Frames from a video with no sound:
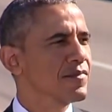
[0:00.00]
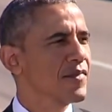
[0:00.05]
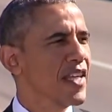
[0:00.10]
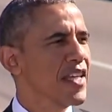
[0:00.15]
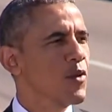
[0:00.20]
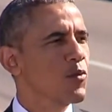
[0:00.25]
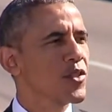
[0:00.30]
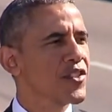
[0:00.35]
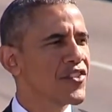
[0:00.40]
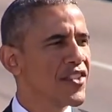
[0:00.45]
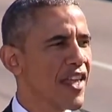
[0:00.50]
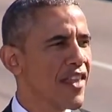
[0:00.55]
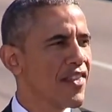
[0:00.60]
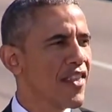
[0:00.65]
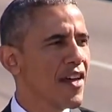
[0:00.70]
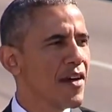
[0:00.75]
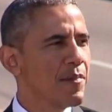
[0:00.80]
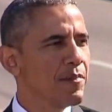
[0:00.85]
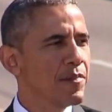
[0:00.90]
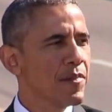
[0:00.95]
and he would send
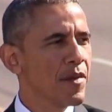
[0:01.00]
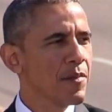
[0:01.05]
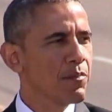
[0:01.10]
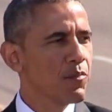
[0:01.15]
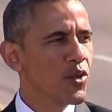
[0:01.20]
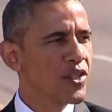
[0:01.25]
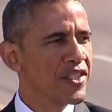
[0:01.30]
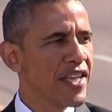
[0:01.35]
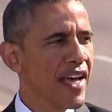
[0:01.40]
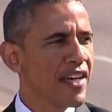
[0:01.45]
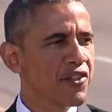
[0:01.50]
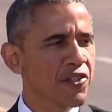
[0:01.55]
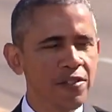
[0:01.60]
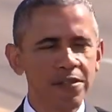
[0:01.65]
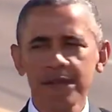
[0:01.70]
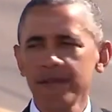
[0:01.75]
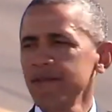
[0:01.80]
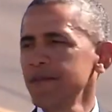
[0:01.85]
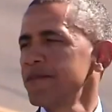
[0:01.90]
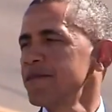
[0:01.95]
them protection
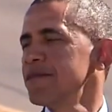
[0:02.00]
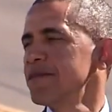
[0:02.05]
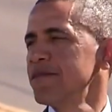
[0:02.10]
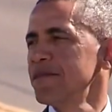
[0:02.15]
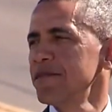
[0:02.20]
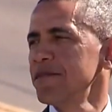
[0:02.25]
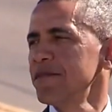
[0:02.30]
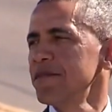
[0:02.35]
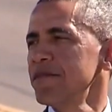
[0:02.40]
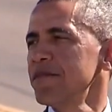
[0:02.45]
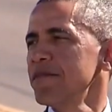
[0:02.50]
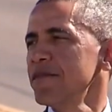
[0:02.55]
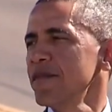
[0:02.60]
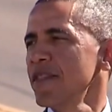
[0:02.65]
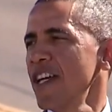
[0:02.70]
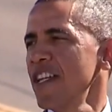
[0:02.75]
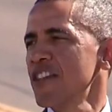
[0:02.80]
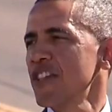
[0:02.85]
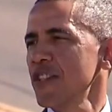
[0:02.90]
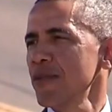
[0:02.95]

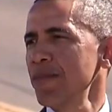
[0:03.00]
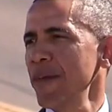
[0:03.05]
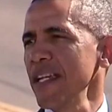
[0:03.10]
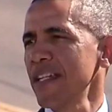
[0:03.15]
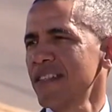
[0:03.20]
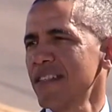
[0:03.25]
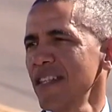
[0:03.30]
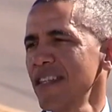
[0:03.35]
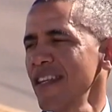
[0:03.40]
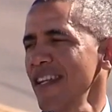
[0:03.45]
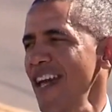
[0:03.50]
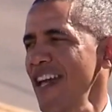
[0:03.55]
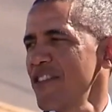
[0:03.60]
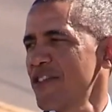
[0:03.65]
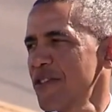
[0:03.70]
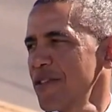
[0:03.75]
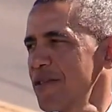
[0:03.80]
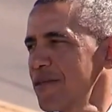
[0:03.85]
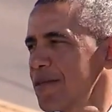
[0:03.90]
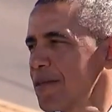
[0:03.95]
and speak to the
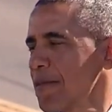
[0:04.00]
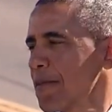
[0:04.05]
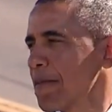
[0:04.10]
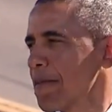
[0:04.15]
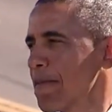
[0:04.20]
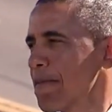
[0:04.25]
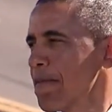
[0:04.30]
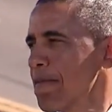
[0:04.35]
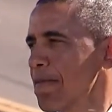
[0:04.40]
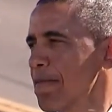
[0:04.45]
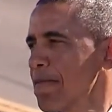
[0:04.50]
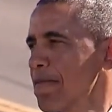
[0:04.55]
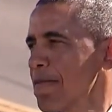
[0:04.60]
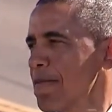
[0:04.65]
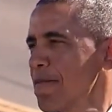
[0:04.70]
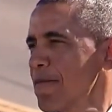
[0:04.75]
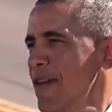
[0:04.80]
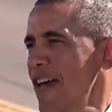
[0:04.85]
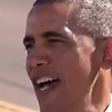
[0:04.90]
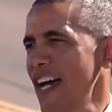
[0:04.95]
nation,
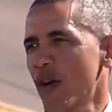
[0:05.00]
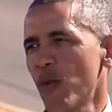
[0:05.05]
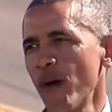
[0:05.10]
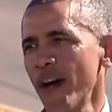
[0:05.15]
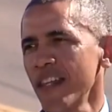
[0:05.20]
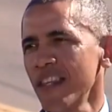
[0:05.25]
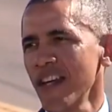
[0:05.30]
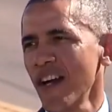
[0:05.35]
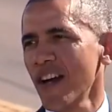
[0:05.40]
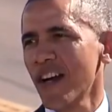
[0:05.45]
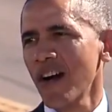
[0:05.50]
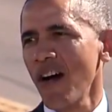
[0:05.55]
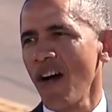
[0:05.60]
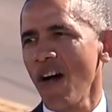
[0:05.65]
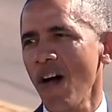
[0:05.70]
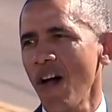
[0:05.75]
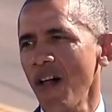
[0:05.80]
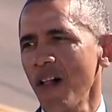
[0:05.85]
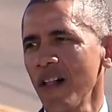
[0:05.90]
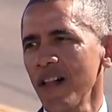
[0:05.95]
echoing their
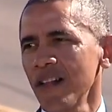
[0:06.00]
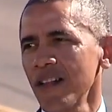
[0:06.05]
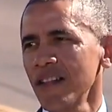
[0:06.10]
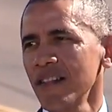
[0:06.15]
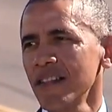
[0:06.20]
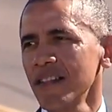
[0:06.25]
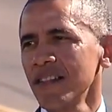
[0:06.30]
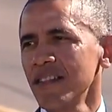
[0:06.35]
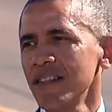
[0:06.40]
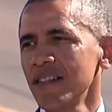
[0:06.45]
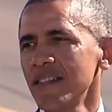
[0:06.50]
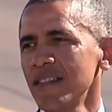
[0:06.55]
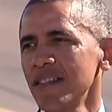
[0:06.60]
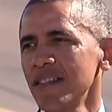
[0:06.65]
call